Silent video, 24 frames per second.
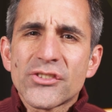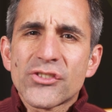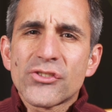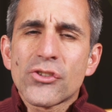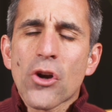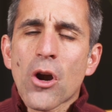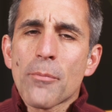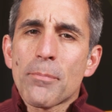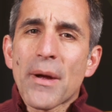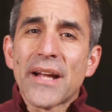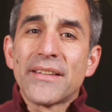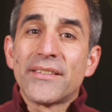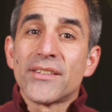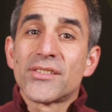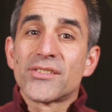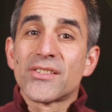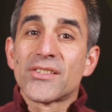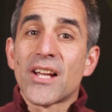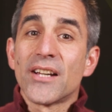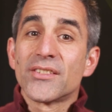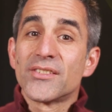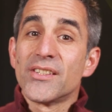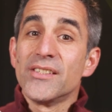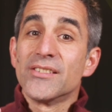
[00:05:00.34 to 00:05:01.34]
start by
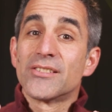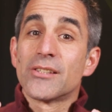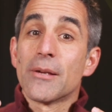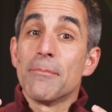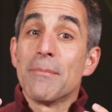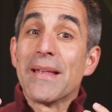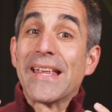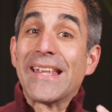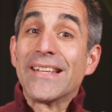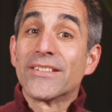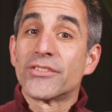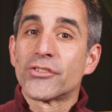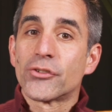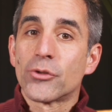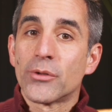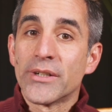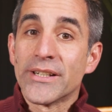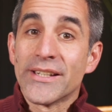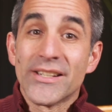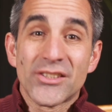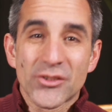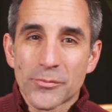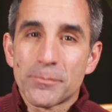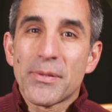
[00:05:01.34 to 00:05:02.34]
discussing some history,
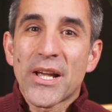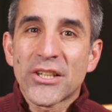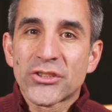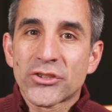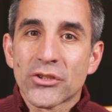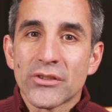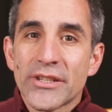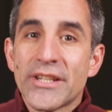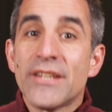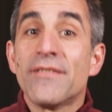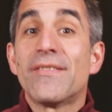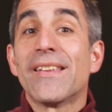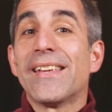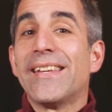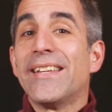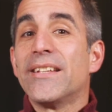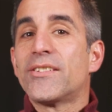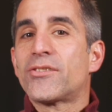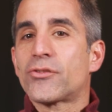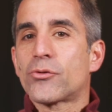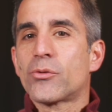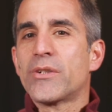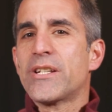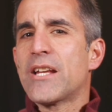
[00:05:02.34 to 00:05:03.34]
especially the
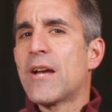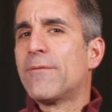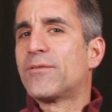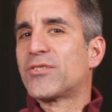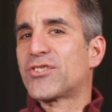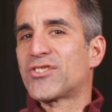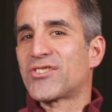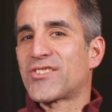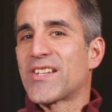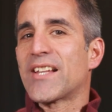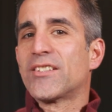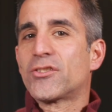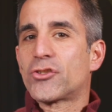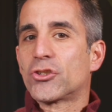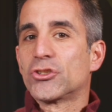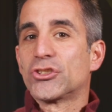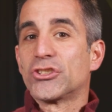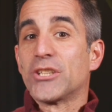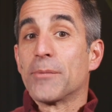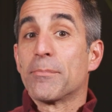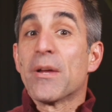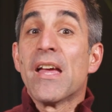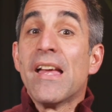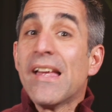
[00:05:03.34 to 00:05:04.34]
history of
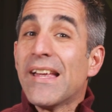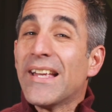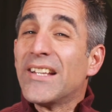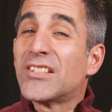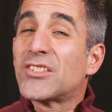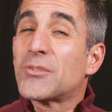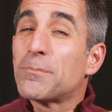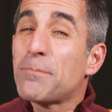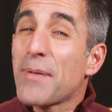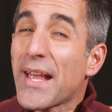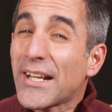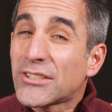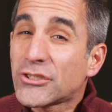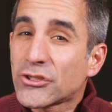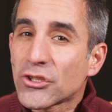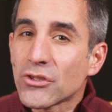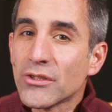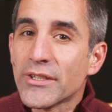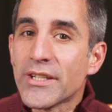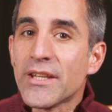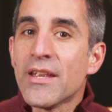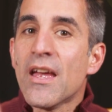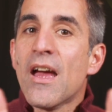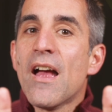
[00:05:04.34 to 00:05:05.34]
censorship,
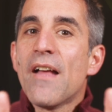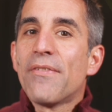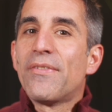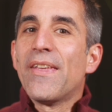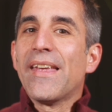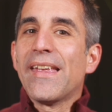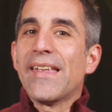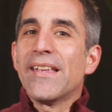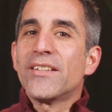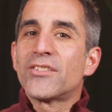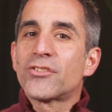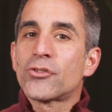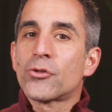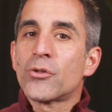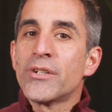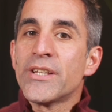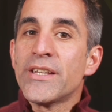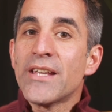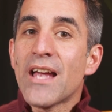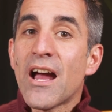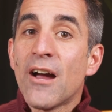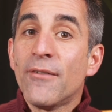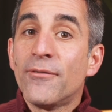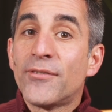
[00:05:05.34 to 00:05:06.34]
especially the
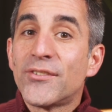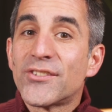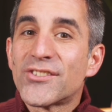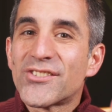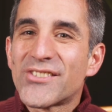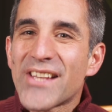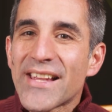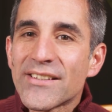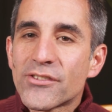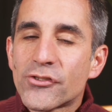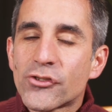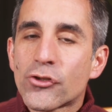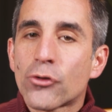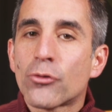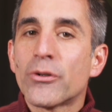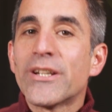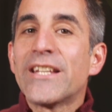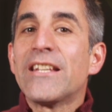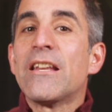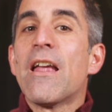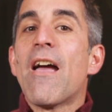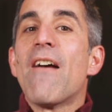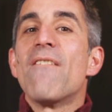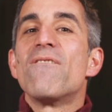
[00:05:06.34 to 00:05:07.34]
history of
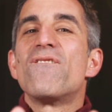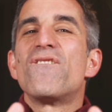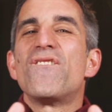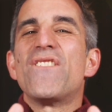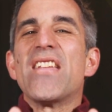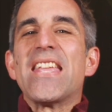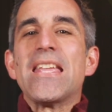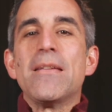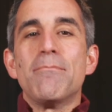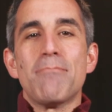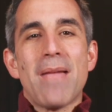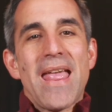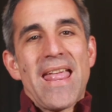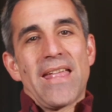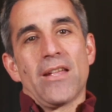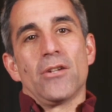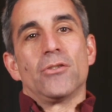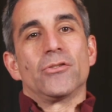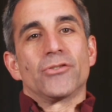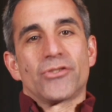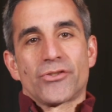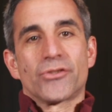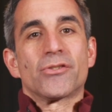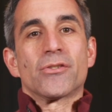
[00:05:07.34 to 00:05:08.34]
censoring
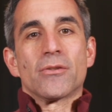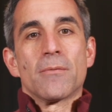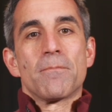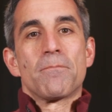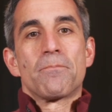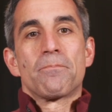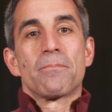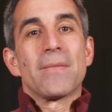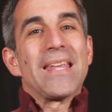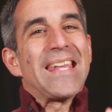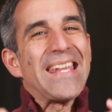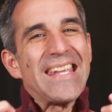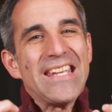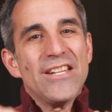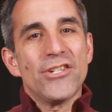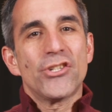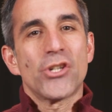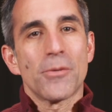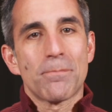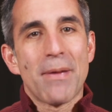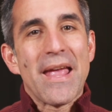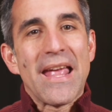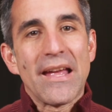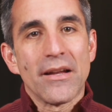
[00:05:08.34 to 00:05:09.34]
females in
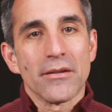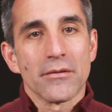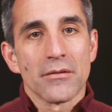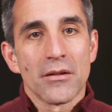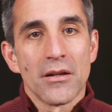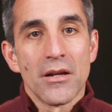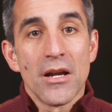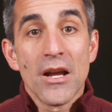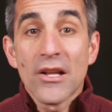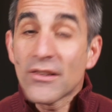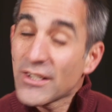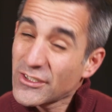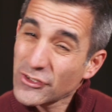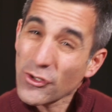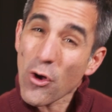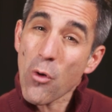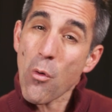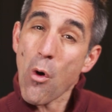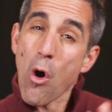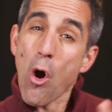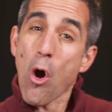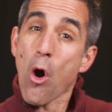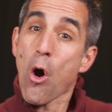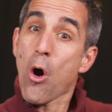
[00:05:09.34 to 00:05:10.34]
Japan. Let's
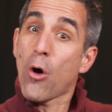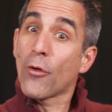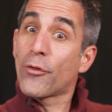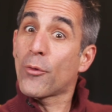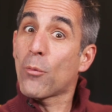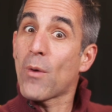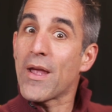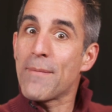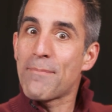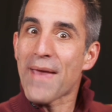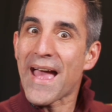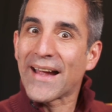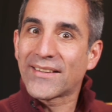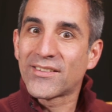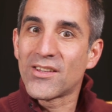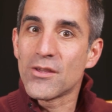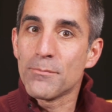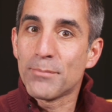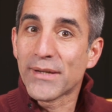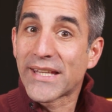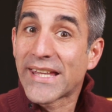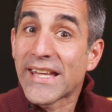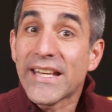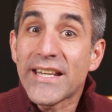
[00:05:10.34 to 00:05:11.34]
go all the way back to the
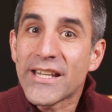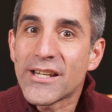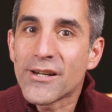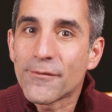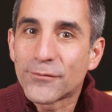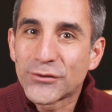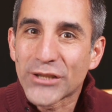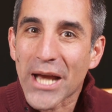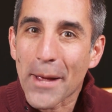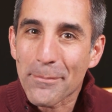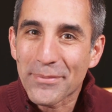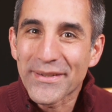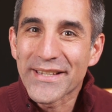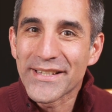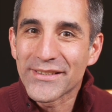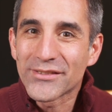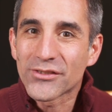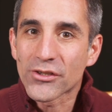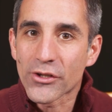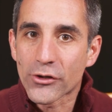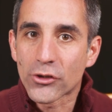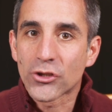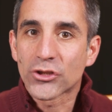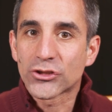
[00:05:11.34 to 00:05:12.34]
beginning of Japanese
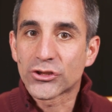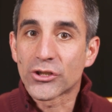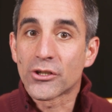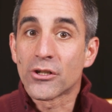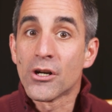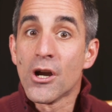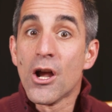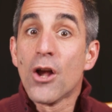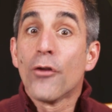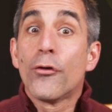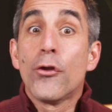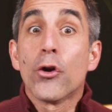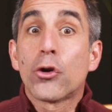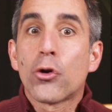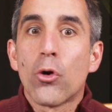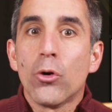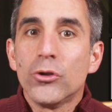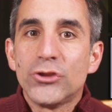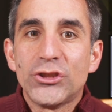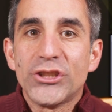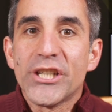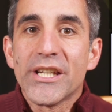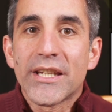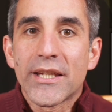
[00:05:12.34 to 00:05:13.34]
literature, the
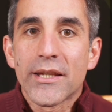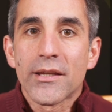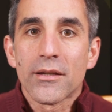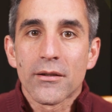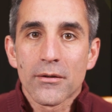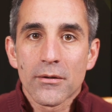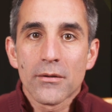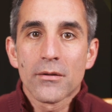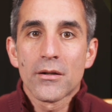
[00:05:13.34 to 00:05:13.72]
Kojiki.